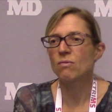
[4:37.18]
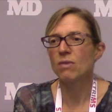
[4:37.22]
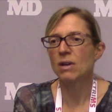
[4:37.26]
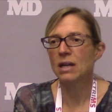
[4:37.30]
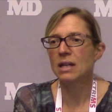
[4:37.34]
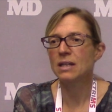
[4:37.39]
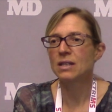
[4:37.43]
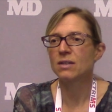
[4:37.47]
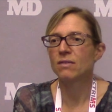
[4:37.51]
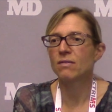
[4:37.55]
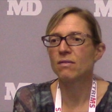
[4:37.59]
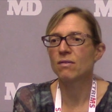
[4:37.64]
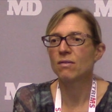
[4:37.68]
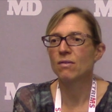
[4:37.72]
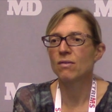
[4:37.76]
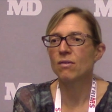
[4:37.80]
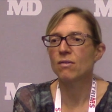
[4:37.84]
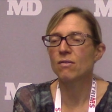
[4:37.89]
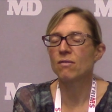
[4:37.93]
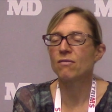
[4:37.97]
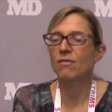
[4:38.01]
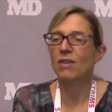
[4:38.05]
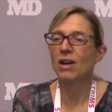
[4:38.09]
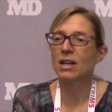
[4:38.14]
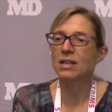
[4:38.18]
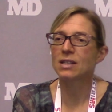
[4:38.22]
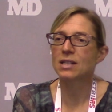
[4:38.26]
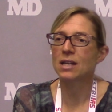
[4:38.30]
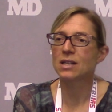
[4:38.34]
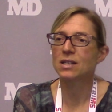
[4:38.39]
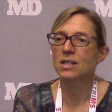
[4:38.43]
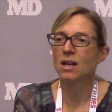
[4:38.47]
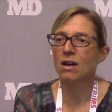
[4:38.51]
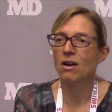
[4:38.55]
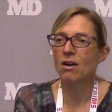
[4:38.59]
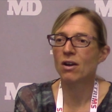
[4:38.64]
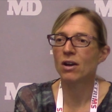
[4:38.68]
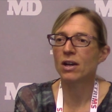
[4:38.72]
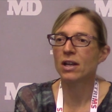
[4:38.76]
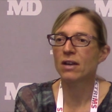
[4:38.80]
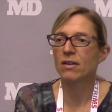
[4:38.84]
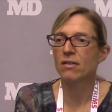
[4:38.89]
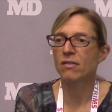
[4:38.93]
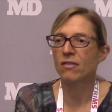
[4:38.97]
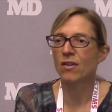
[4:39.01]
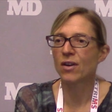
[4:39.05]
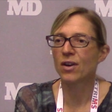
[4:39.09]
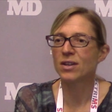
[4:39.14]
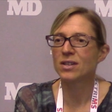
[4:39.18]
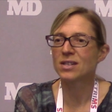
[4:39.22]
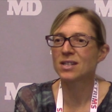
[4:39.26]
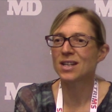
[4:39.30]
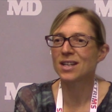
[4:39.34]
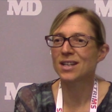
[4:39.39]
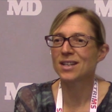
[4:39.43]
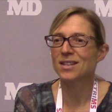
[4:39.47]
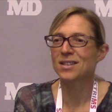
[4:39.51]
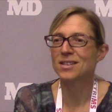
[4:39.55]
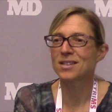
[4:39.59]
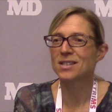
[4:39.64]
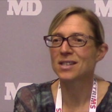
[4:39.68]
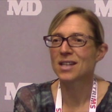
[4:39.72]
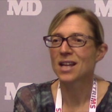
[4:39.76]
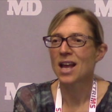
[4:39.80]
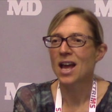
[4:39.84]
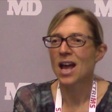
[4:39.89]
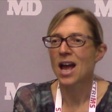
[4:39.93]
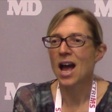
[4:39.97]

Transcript: We really need to validate our earlier findings